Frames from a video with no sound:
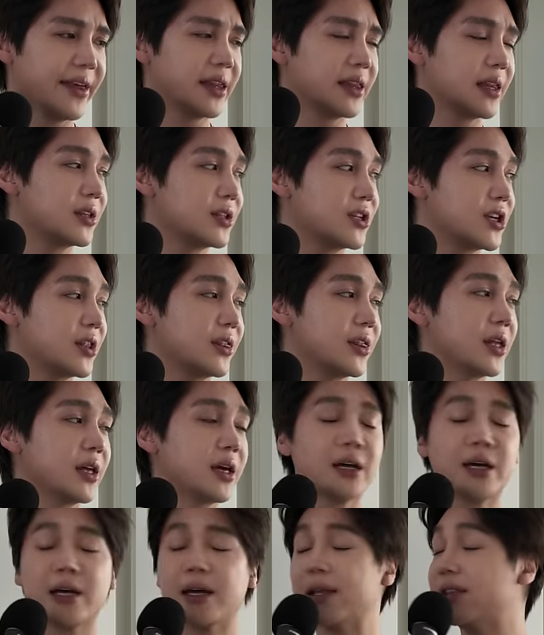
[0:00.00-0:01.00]
think the
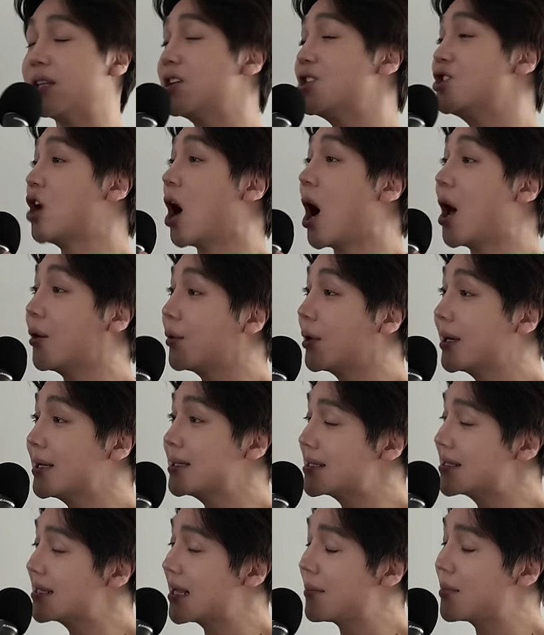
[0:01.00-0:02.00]
the the genre
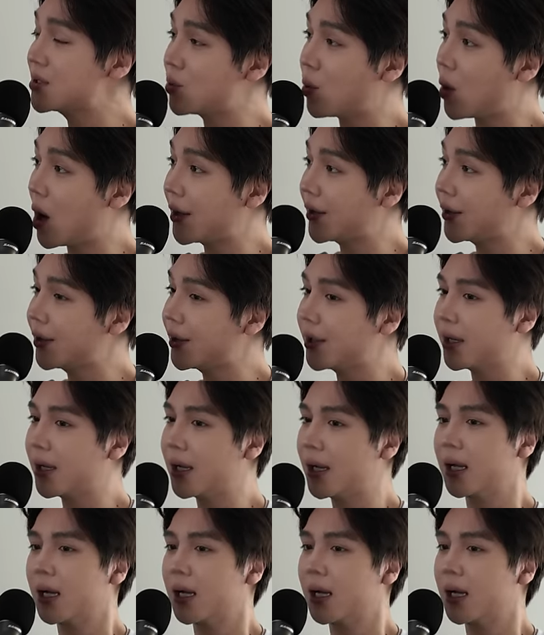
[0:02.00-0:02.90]
is the same as water,